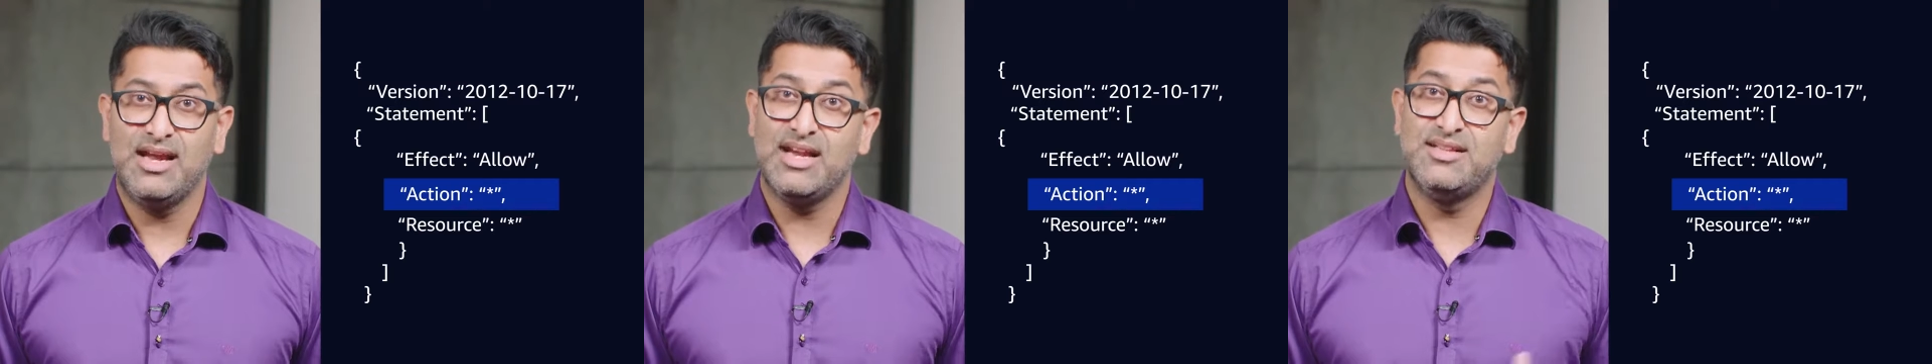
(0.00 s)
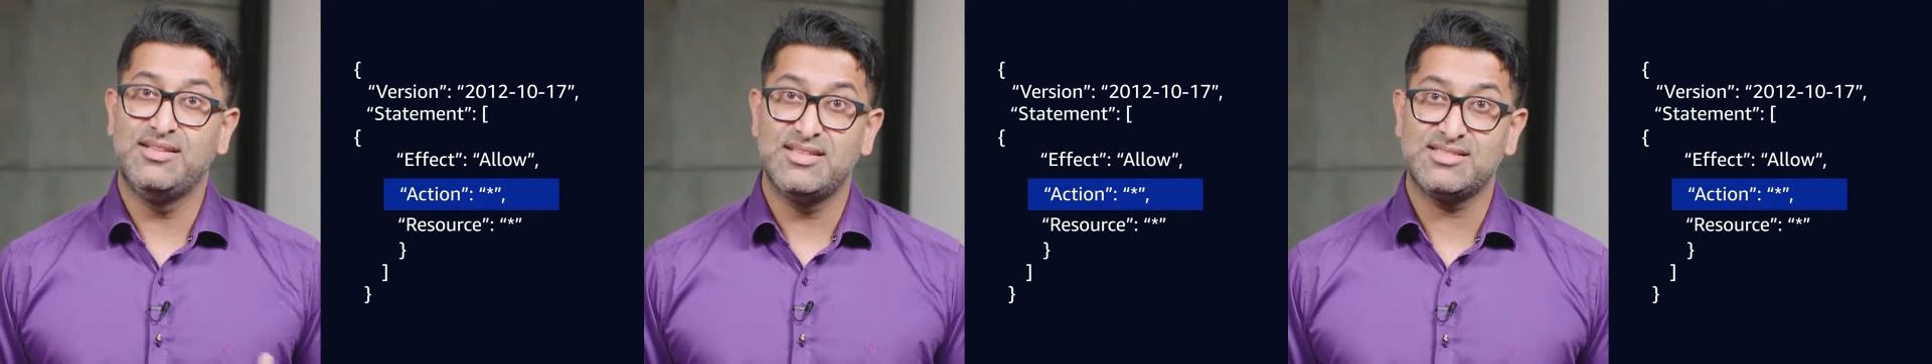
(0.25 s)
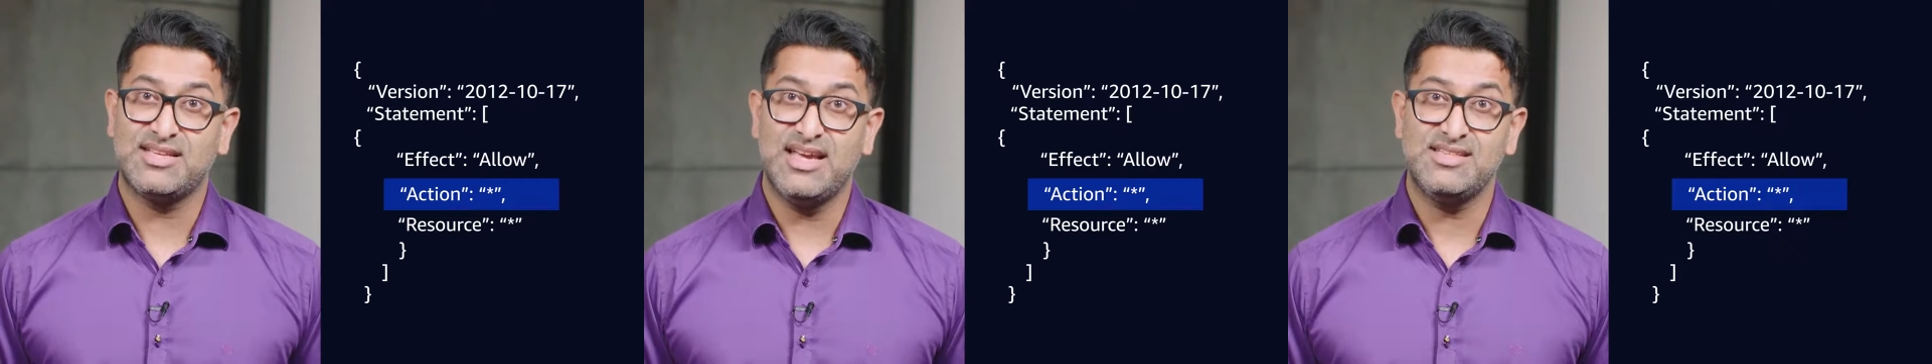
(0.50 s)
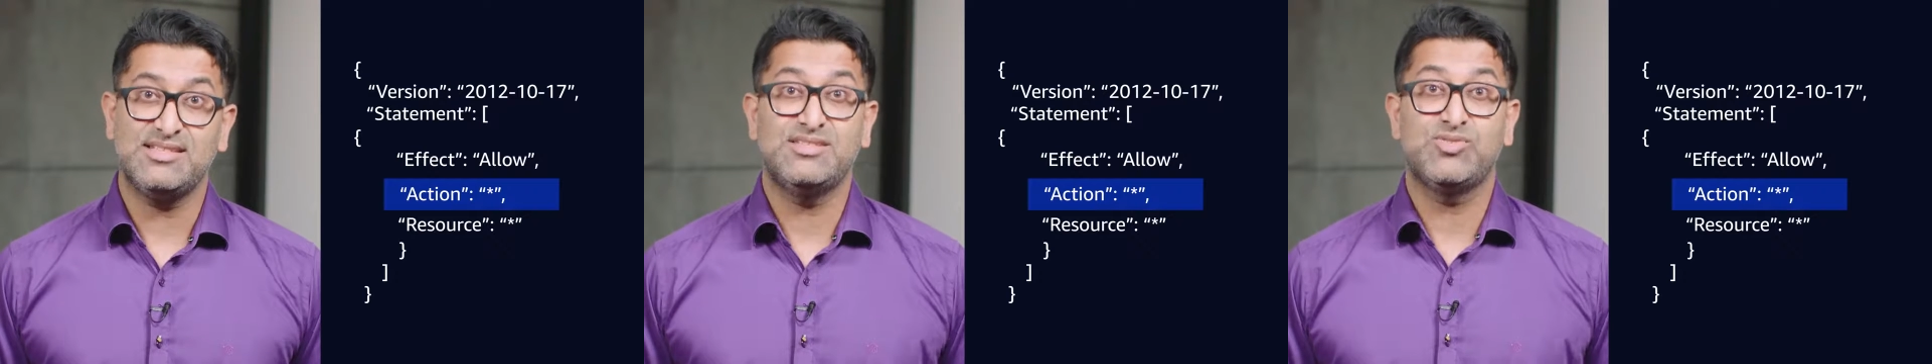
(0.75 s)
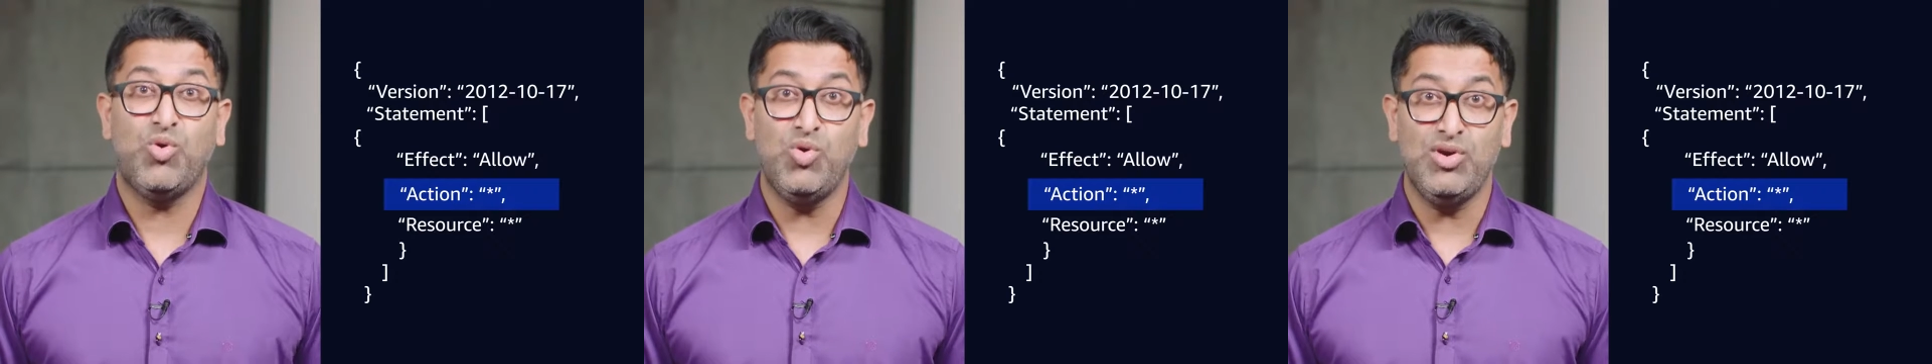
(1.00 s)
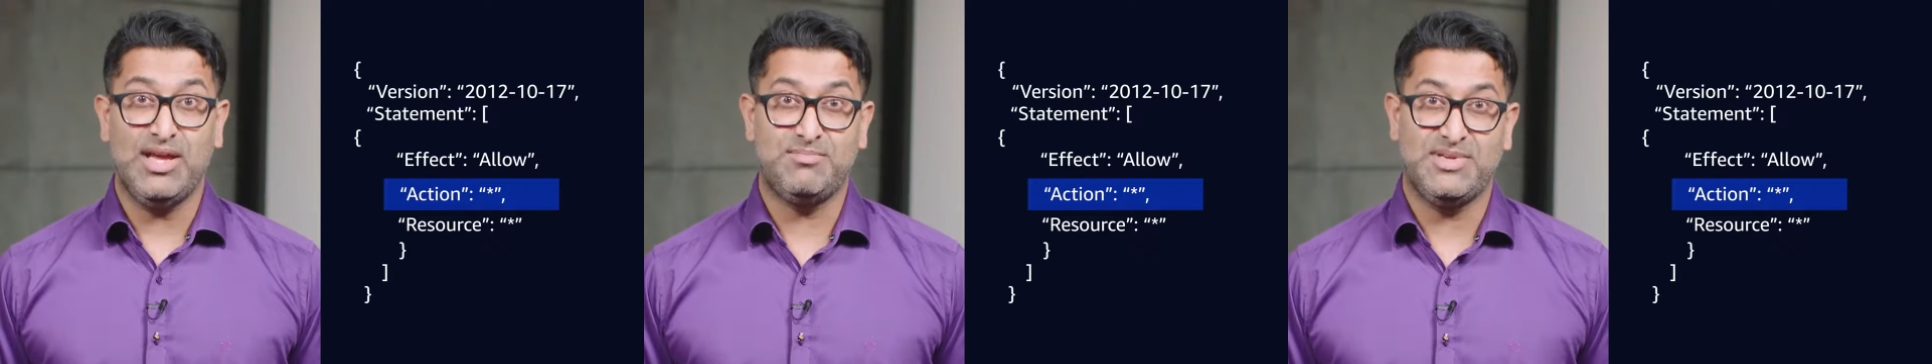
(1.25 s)
And in this case, it's
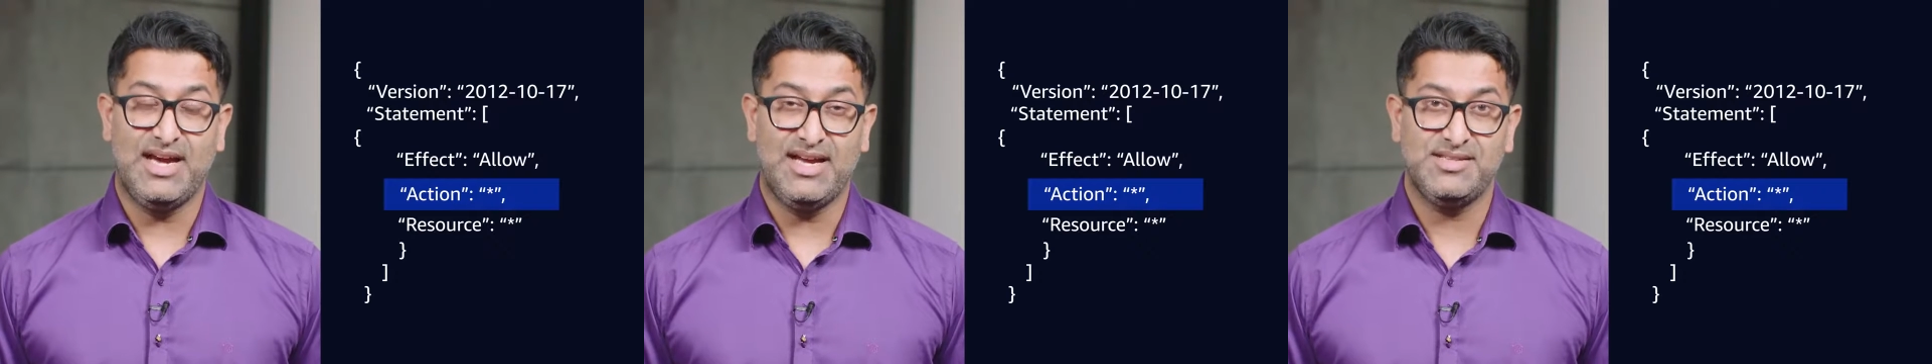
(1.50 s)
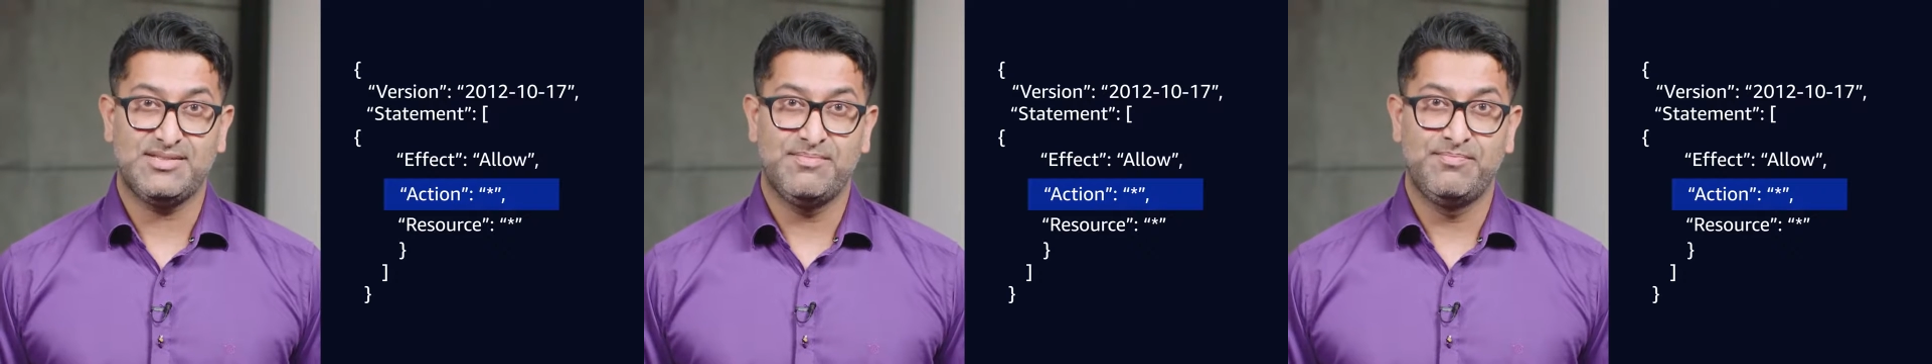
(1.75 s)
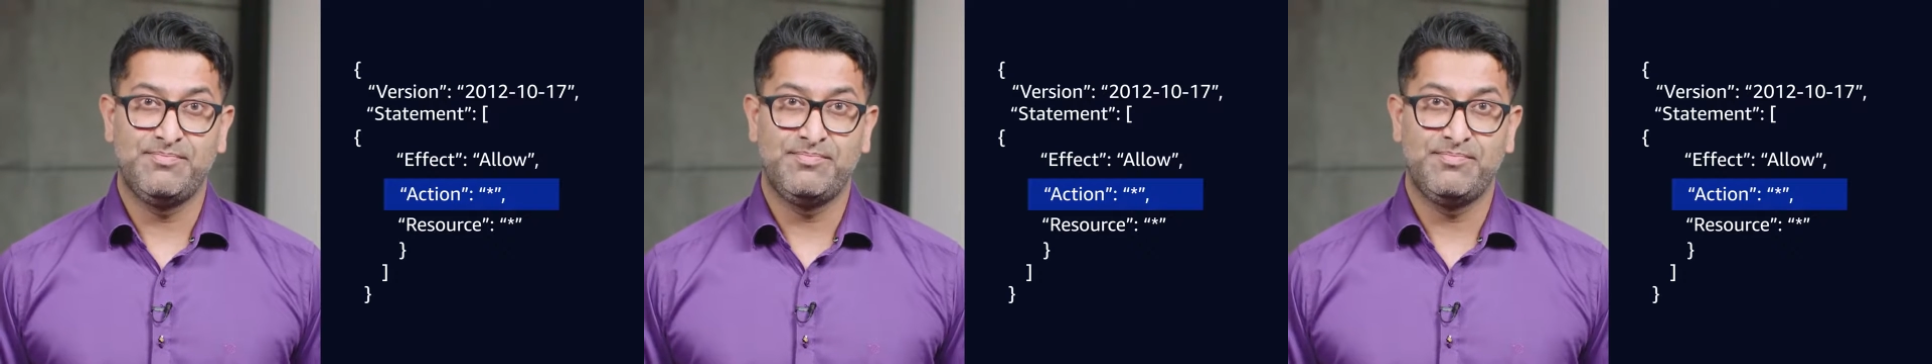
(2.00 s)
all APIs.